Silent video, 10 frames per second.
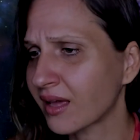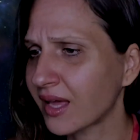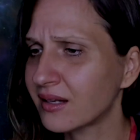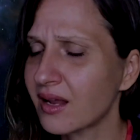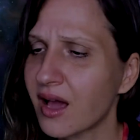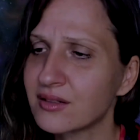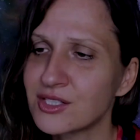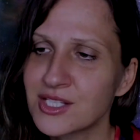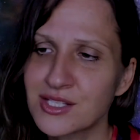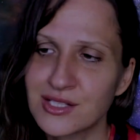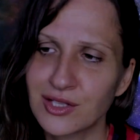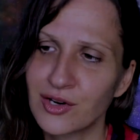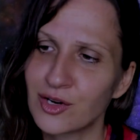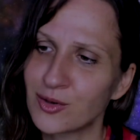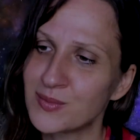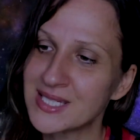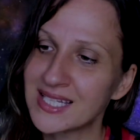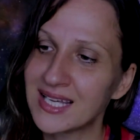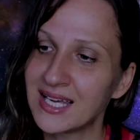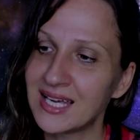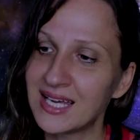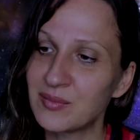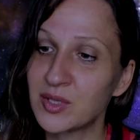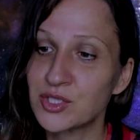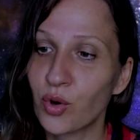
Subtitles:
and undisturbed, but